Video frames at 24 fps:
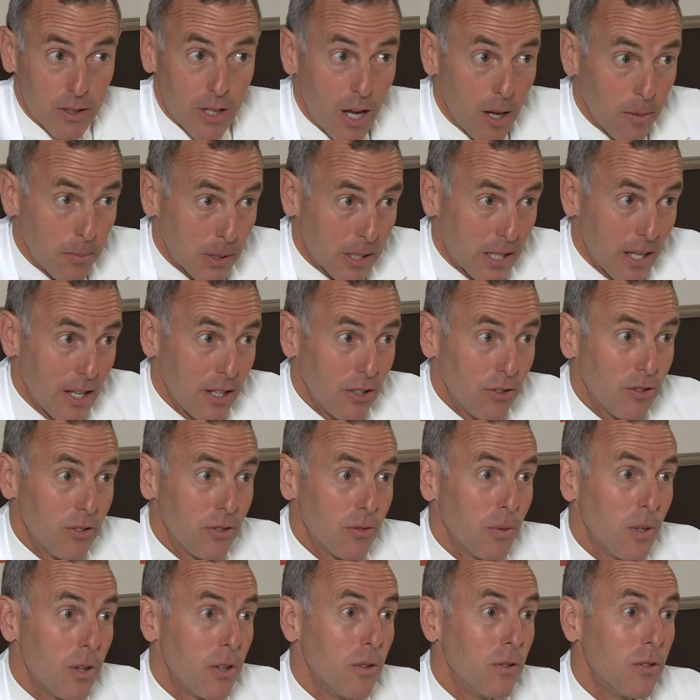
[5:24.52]

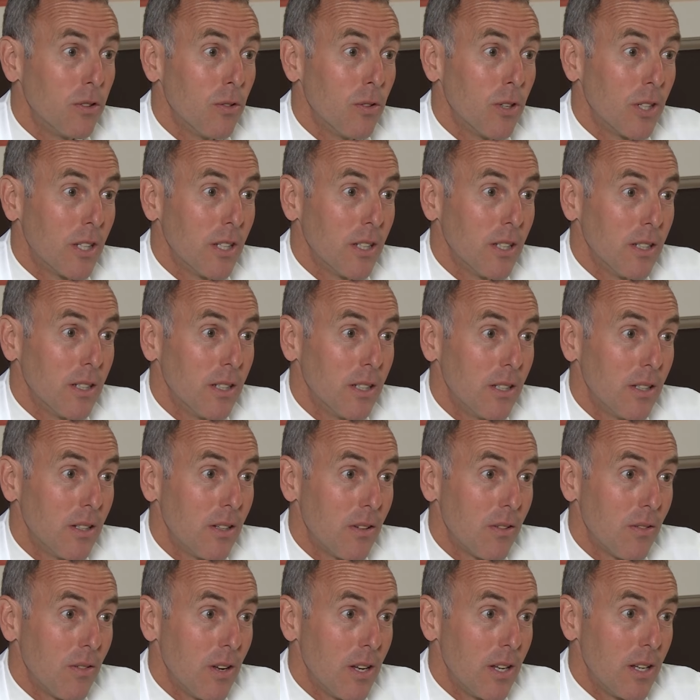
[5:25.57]
complications with your drinking,
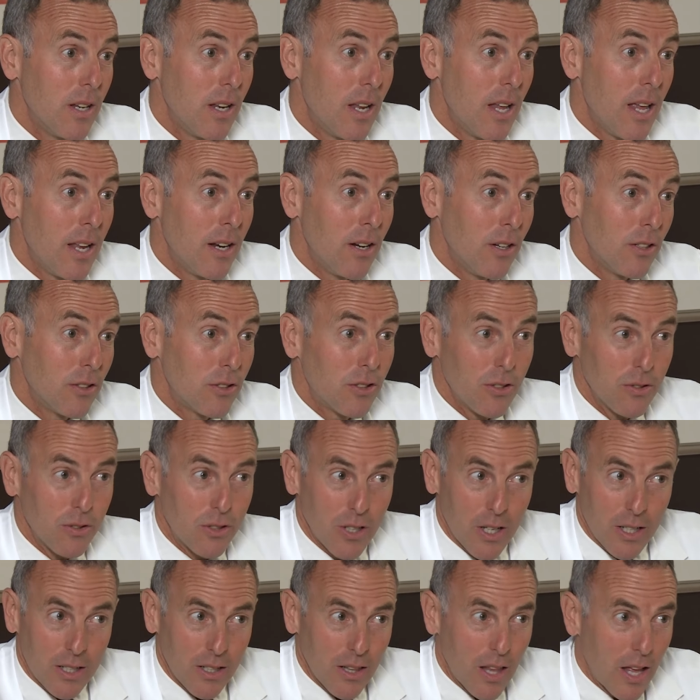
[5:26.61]
right? And also
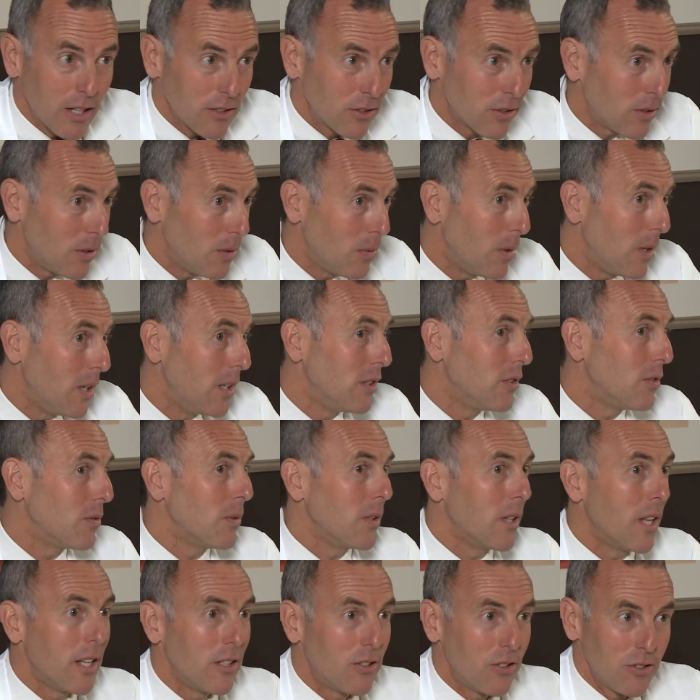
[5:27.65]
psychological ones,
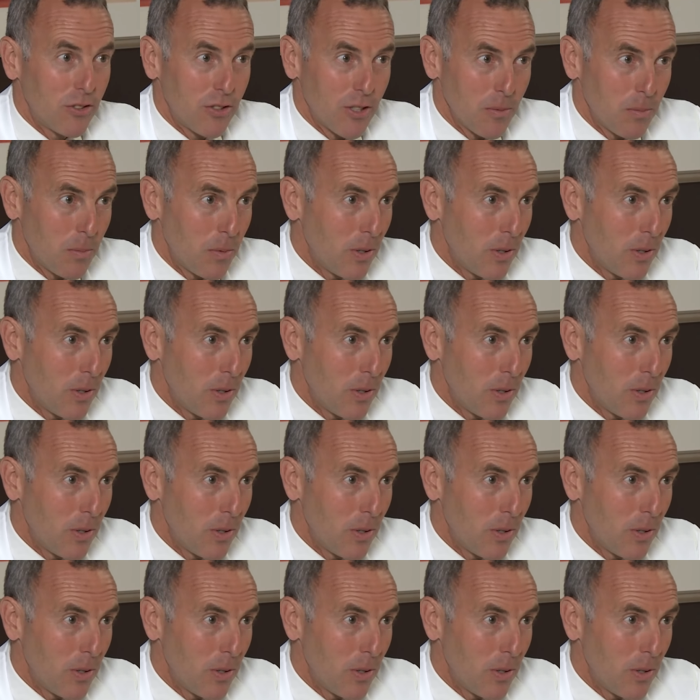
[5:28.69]
relationship